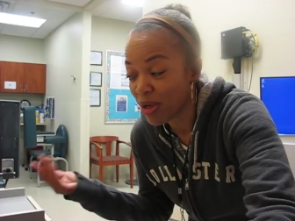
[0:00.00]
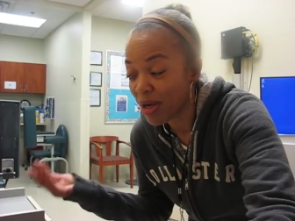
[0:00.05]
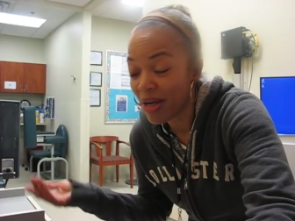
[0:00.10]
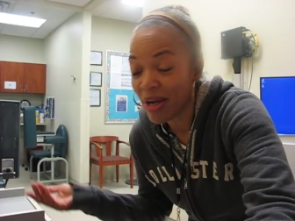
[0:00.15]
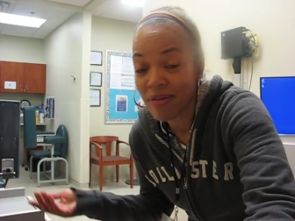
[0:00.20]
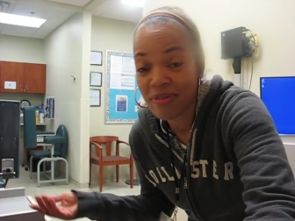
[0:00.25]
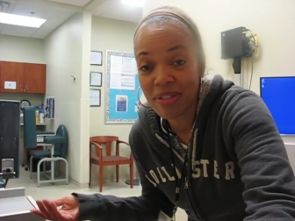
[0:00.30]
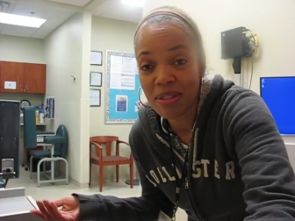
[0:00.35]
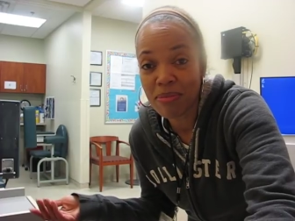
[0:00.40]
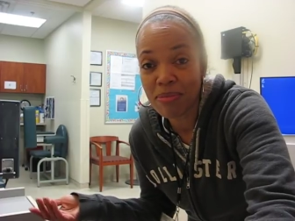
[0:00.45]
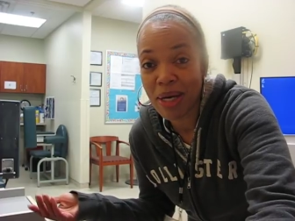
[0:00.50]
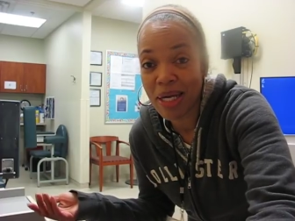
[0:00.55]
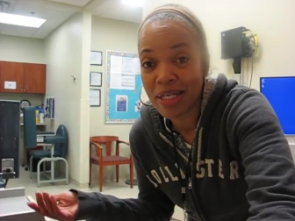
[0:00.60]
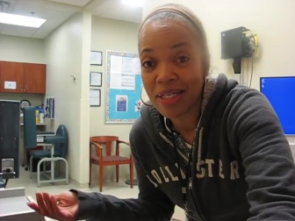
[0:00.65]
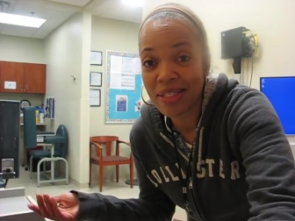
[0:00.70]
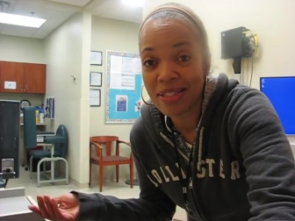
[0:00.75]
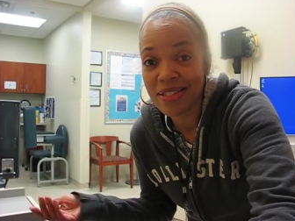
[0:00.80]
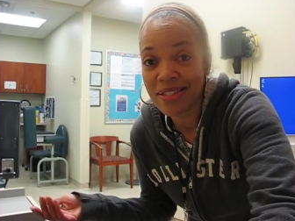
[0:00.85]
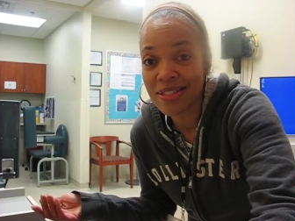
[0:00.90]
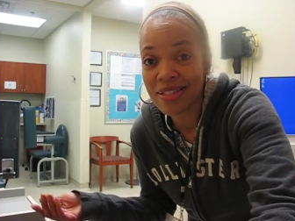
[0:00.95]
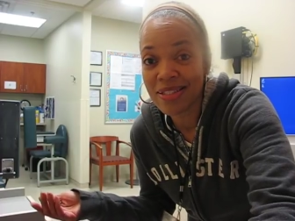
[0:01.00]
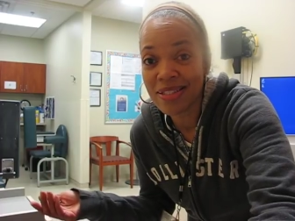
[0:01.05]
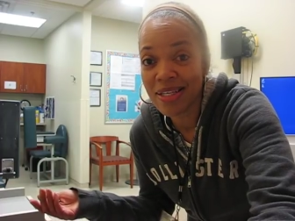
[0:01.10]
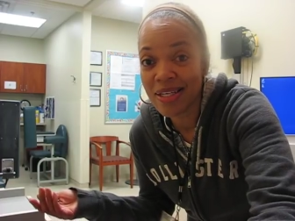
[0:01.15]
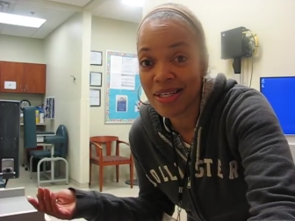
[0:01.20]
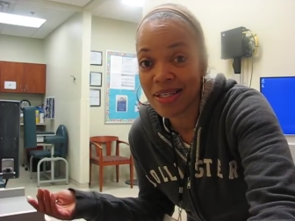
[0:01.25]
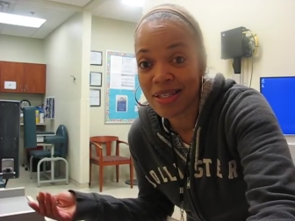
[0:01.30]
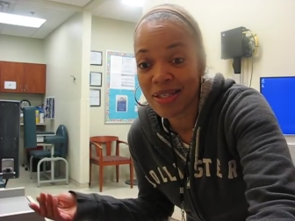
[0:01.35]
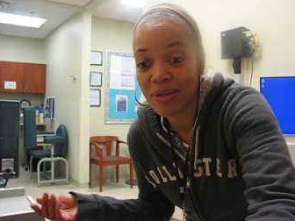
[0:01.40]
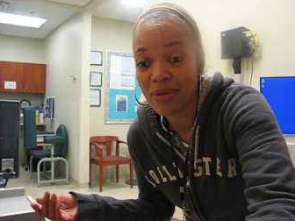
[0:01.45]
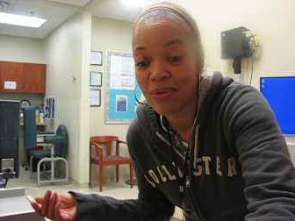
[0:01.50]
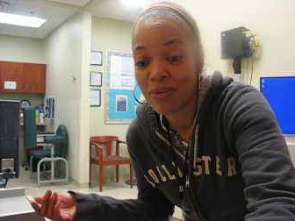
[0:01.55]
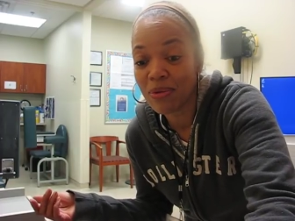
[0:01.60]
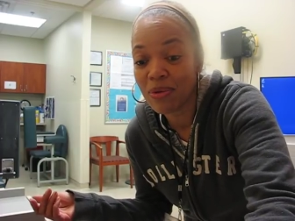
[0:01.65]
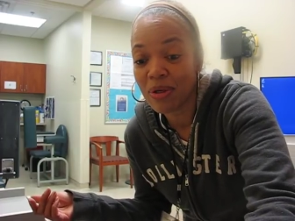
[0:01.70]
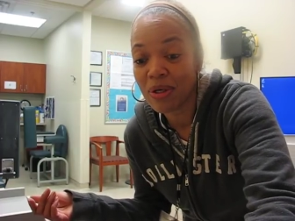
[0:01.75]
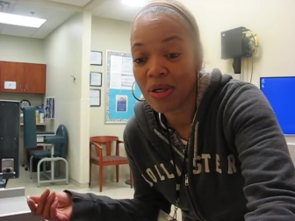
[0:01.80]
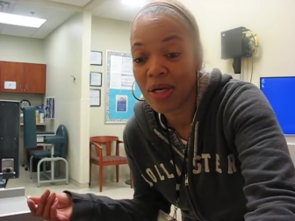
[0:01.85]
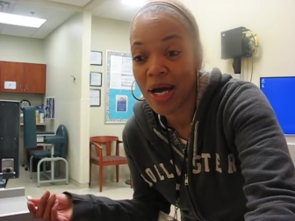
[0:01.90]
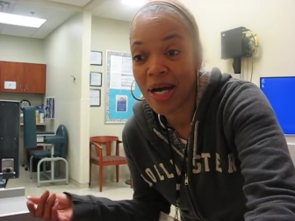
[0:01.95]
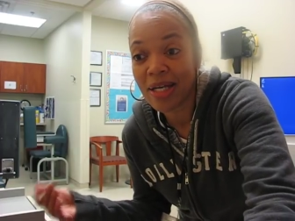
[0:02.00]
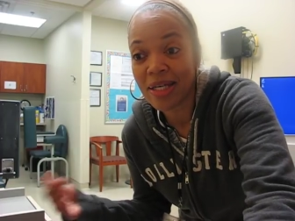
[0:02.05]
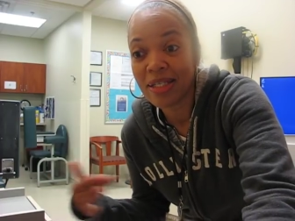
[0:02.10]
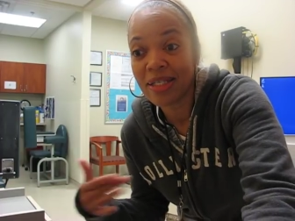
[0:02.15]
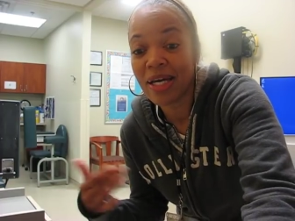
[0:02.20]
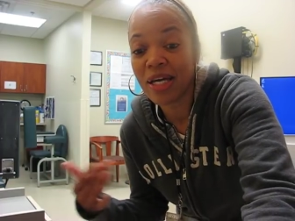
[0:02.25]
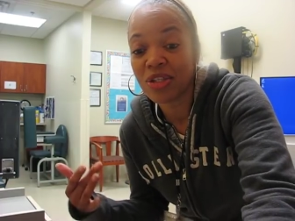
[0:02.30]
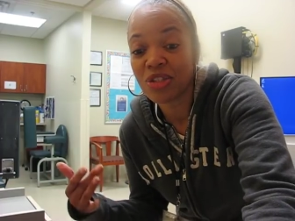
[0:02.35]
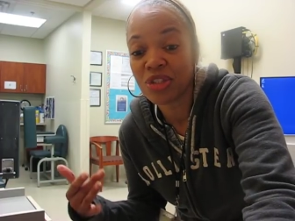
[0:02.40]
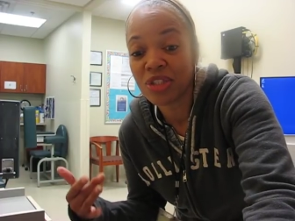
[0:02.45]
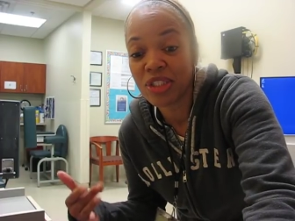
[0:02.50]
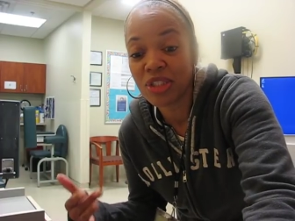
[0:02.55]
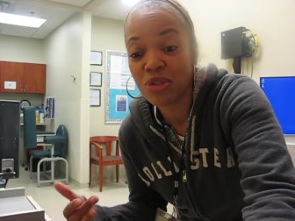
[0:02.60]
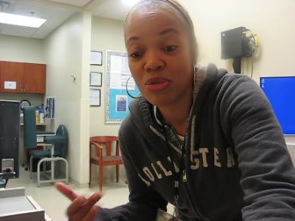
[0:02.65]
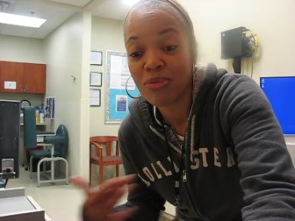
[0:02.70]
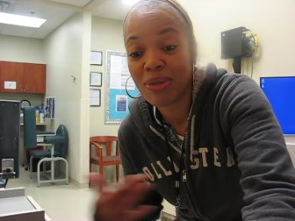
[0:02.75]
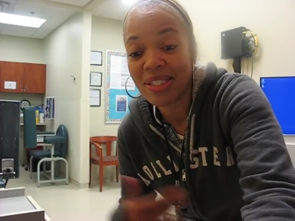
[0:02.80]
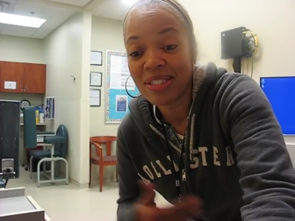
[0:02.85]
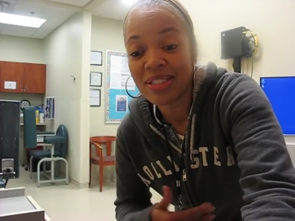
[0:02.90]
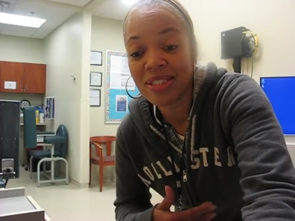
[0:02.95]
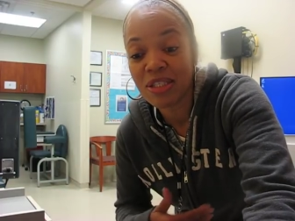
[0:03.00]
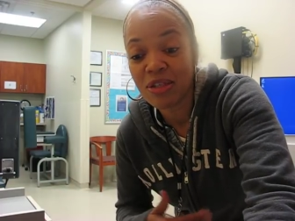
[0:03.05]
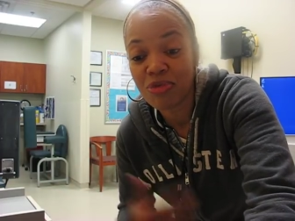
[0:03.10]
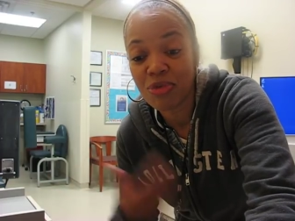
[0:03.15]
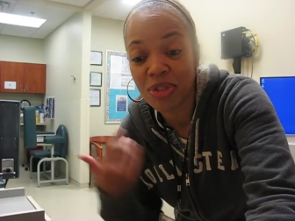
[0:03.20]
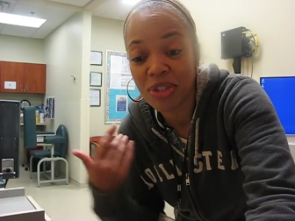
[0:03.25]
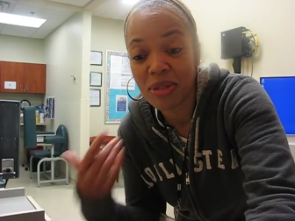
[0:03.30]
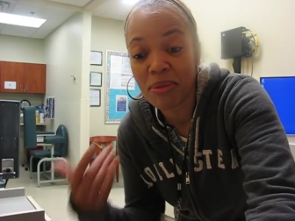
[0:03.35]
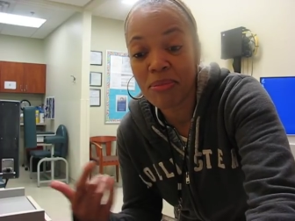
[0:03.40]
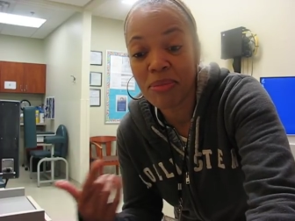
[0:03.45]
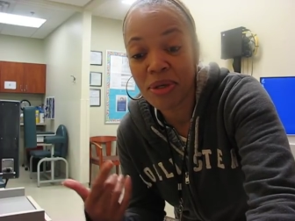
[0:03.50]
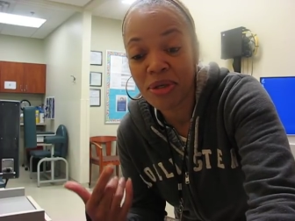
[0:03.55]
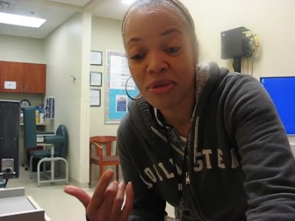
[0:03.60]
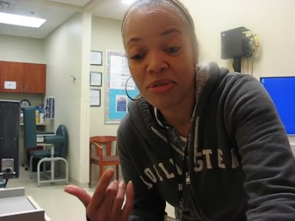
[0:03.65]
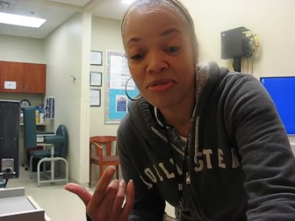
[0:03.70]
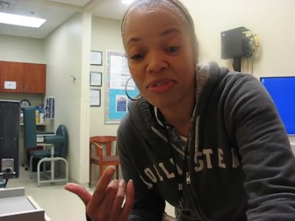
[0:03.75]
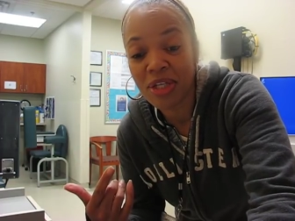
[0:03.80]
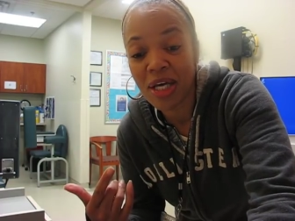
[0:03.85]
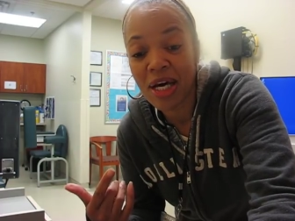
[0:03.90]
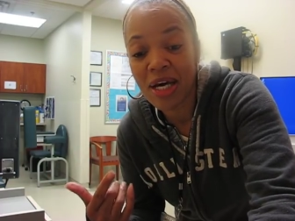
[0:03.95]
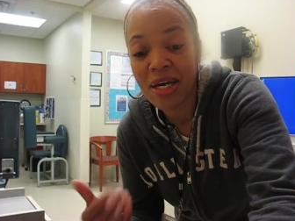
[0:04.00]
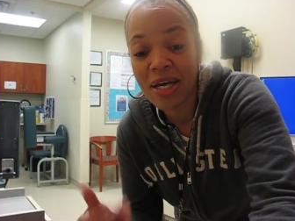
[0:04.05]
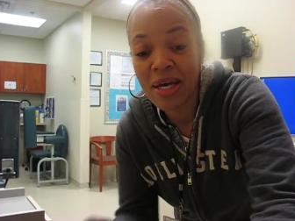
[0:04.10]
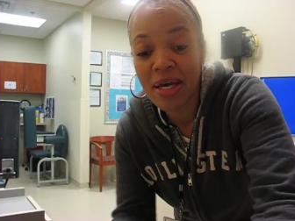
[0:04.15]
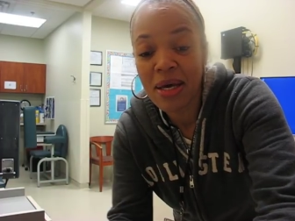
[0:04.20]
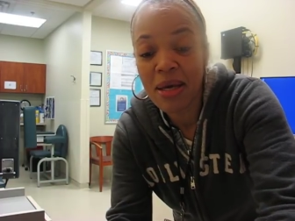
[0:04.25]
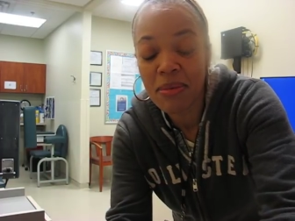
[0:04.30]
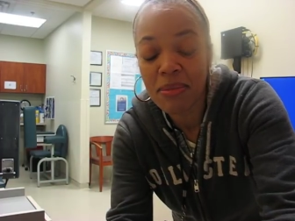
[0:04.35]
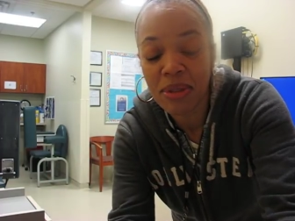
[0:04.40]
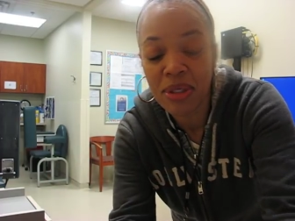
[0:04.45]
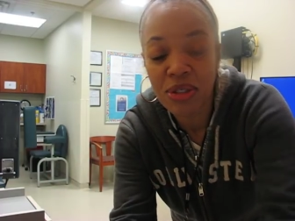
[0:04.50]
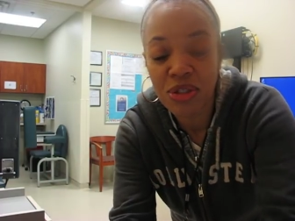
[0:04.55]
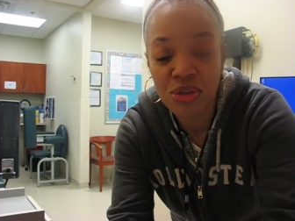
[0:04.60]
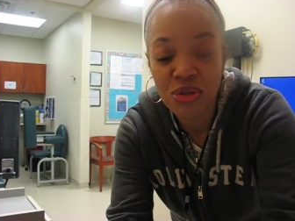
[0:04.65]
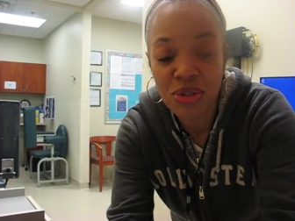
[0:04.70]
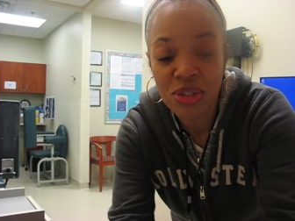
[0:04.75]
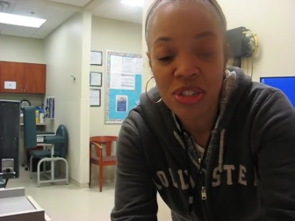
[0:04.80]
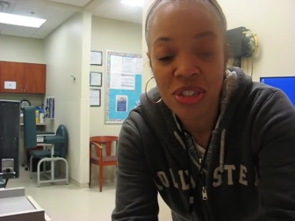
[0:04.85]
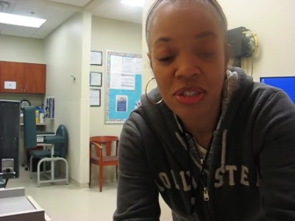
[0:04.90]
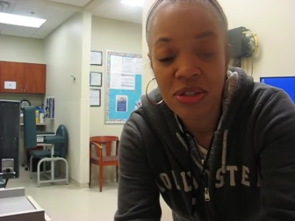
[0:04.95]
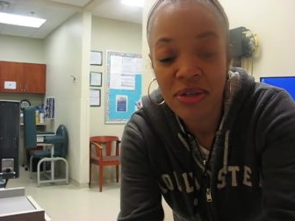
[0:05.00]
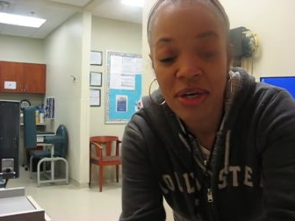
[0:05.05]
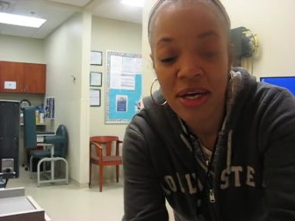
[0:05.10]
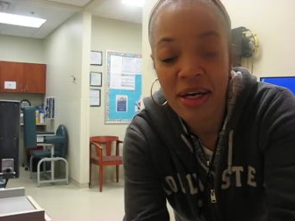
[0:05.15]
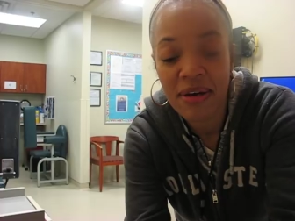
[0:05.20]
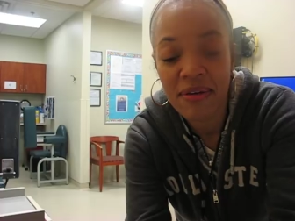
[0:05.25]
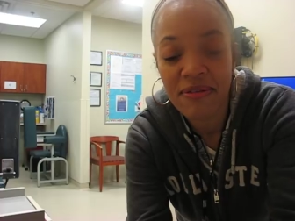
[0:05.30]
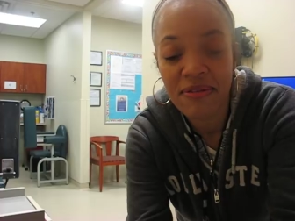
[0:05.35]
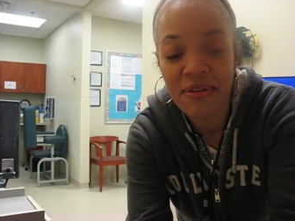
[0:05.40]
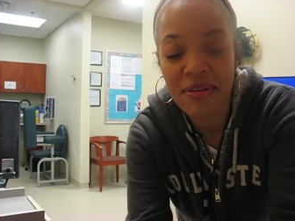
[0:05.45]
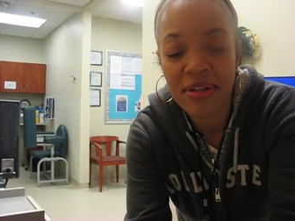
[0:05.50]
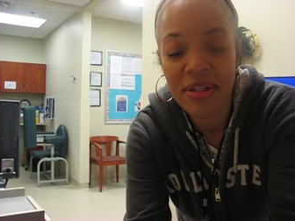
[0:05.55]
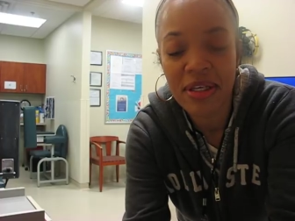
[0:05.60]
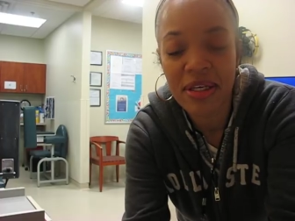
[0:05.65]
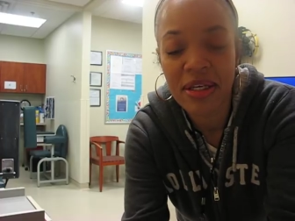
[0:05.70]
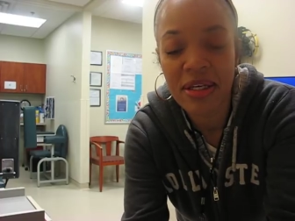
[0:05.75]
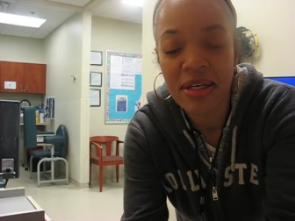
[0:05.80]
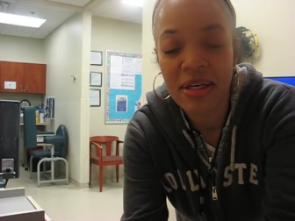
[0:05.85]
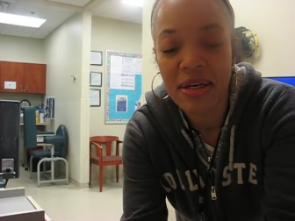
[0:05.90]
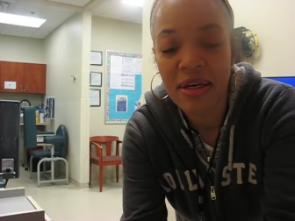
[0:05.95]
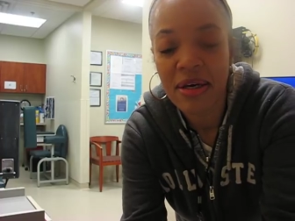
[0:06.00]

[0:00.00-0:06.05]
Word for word: I'll have somebody to stick, or I can actually do myself with the butterfly, because you still have the